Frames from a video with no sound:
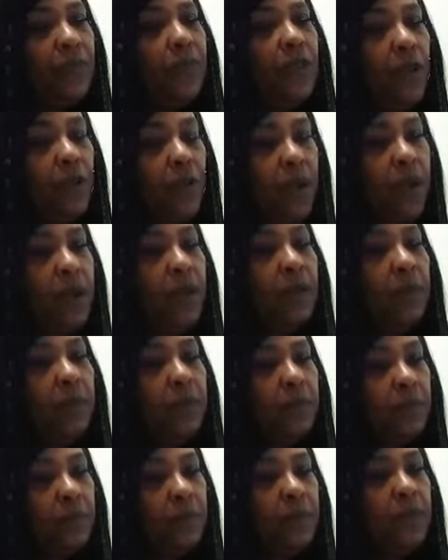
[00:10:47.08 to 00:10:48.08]
Okay,
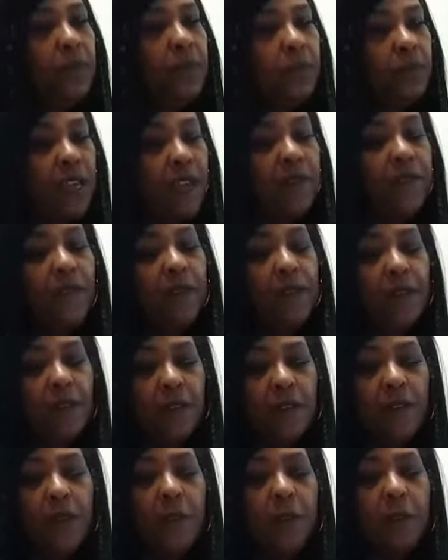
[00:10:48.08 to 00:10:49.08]

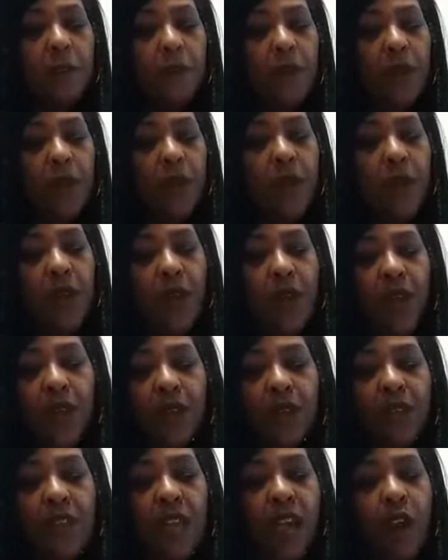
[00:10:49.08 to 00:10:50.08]
definitely.
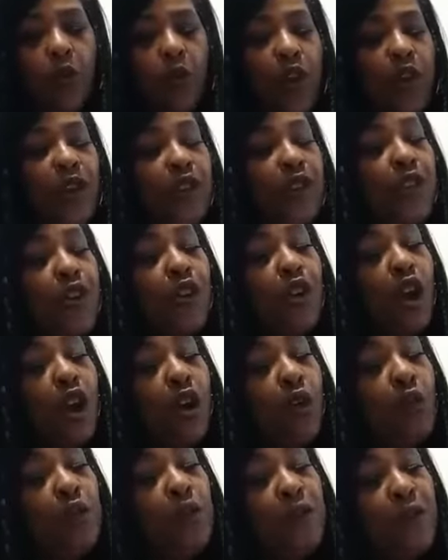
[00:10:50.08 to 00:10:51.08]
Now, what are your
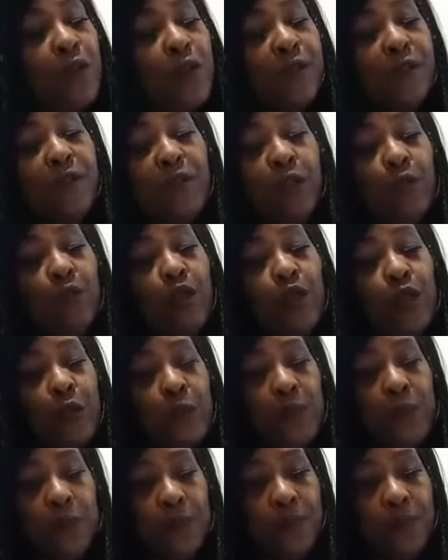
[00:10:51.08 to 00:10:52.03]
goals for the future?